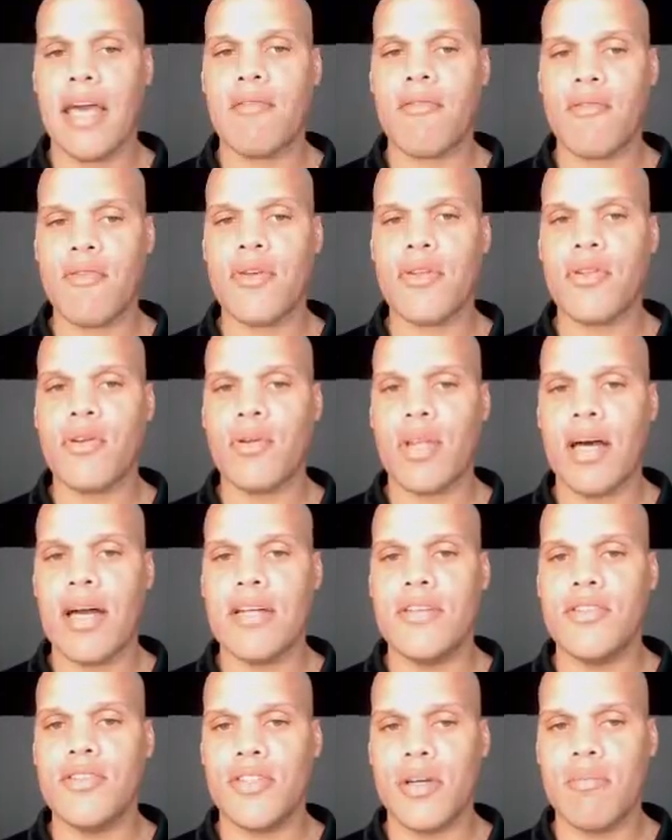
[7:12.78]
free throw line
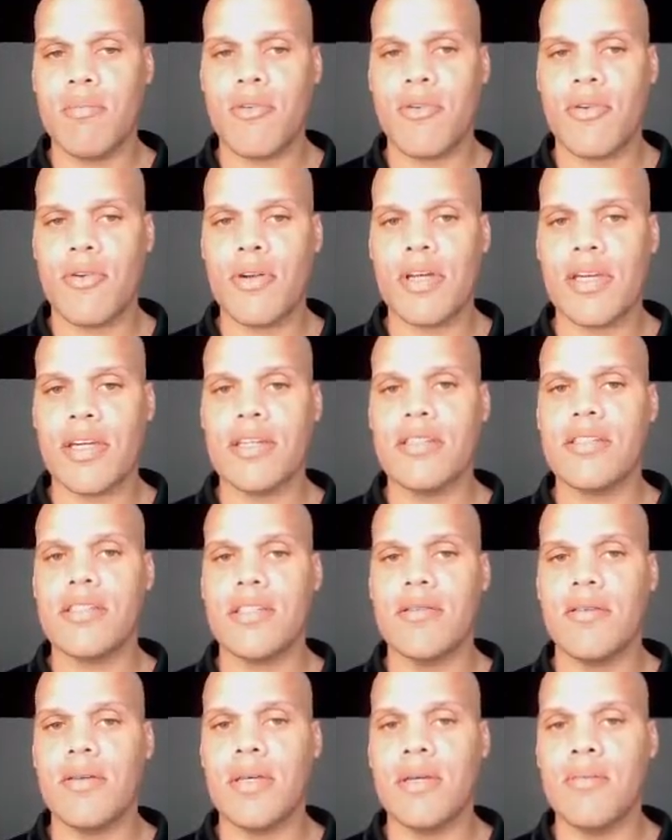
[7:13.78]
jumper against
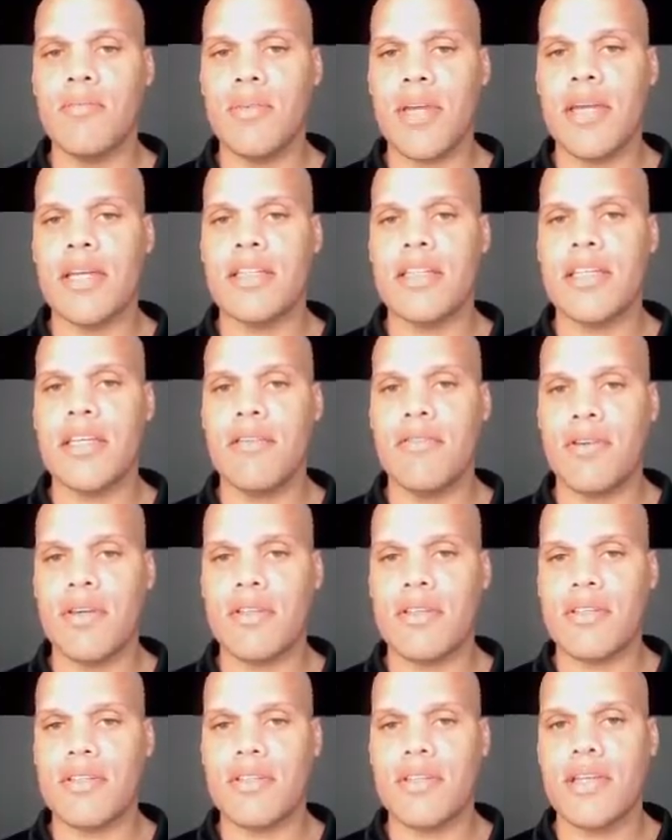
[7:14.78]
NBA
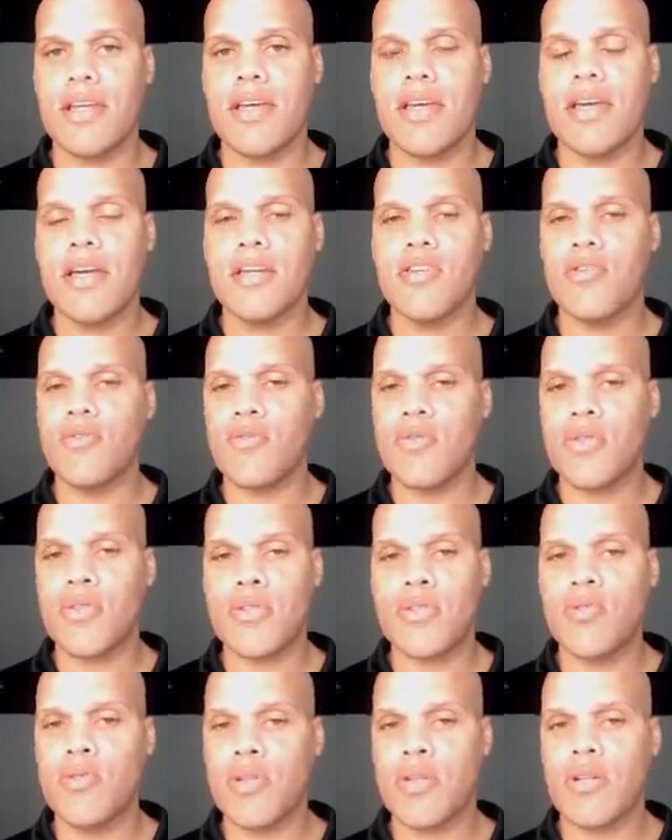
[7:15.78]
defense. You
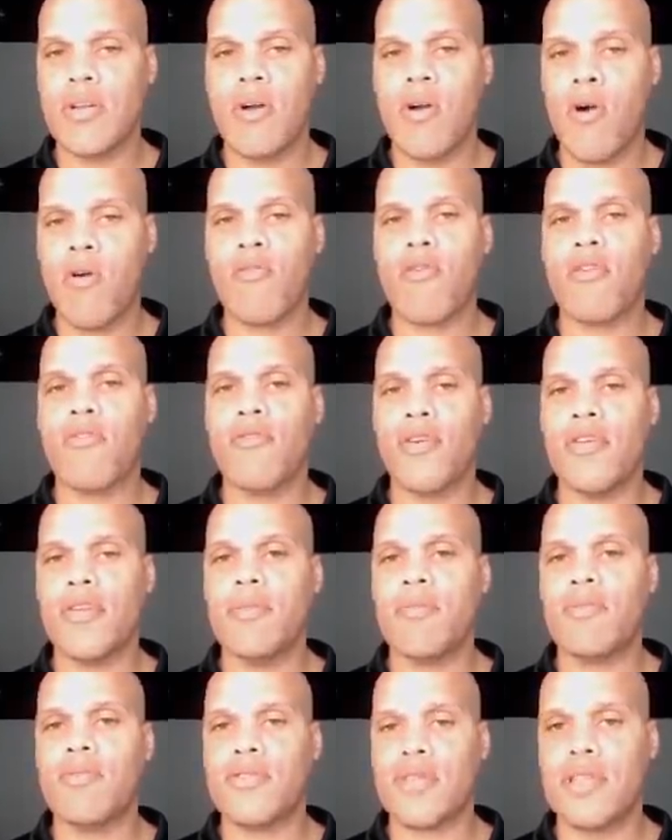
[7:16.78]
shoot it over
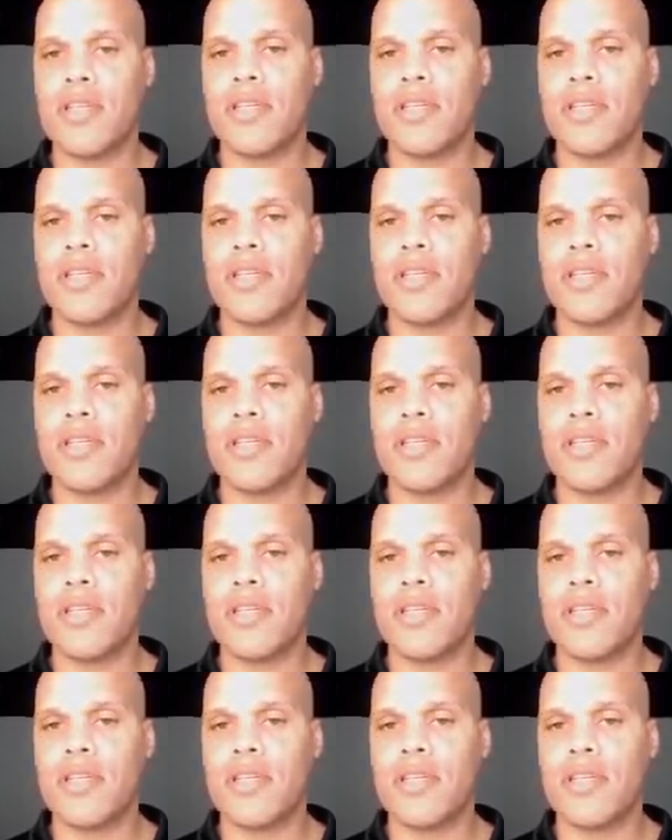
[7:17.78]
50%